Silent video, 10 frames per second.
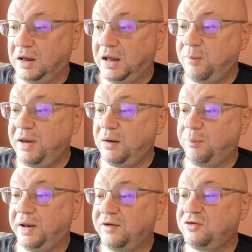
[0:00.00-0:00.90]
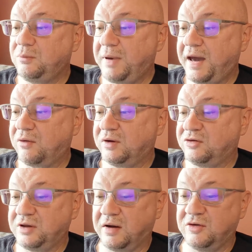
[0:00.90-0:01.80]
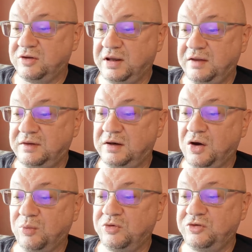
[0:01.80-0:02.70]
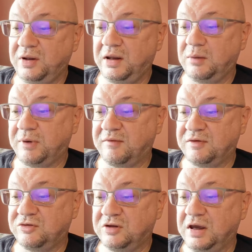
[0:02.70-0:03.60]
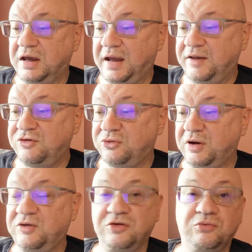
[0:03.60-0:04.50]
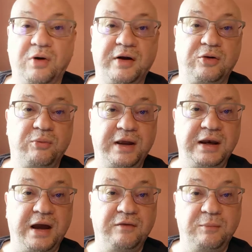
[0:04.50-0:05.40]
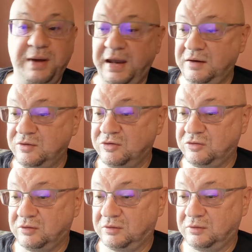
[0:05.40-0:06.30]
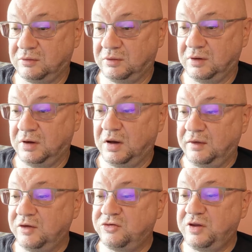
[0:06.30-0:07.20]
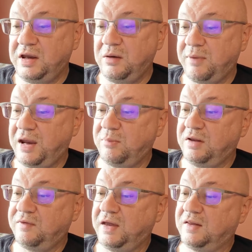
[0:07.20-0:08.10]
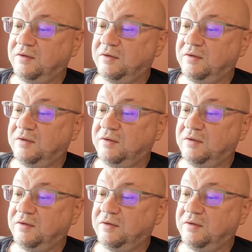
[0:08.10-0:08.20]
It made a pleasant pattering sound as it hit the dome ceiling above us, and streaks of water ran down the panes. The scene made me think of